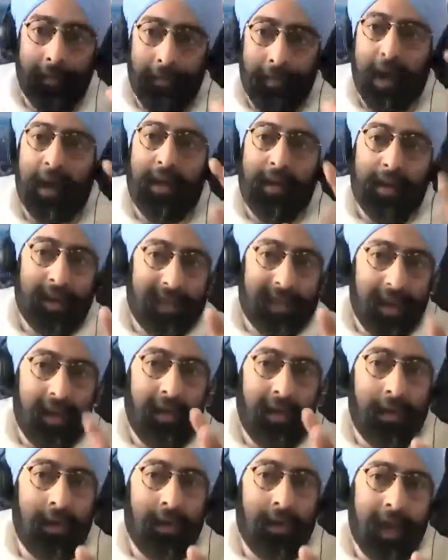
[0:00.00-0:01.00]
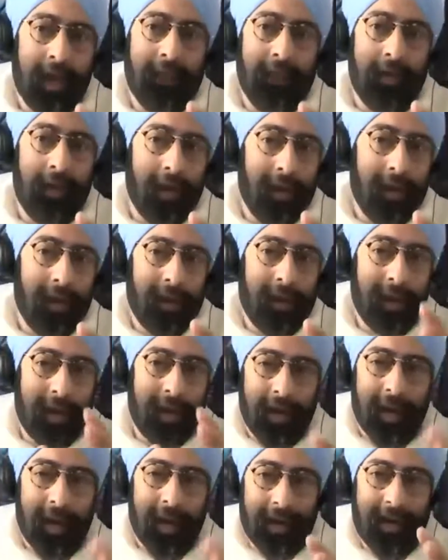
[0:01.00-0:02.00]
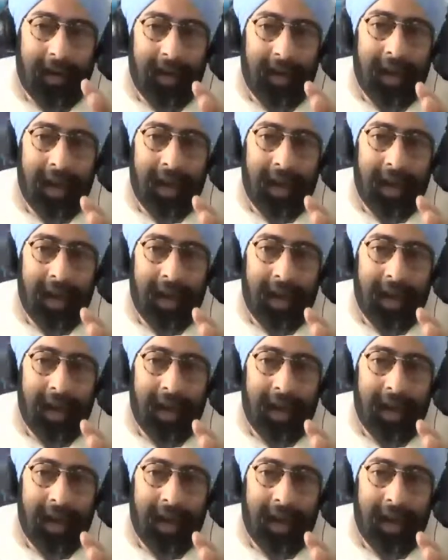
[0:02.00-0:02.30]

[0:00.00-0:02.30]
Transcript: partners that you're looking for. Do you know what I mean?